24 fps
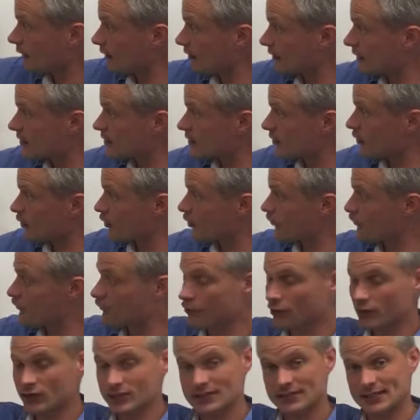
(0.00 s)
there's a lot of
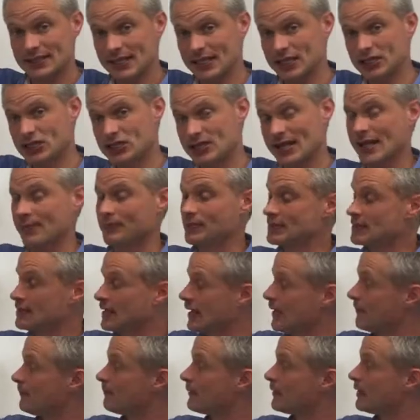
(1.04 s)
forest edge
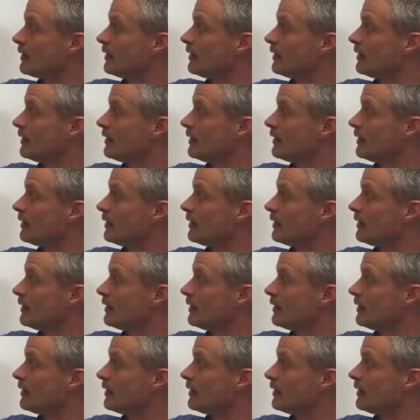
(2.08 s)
habitat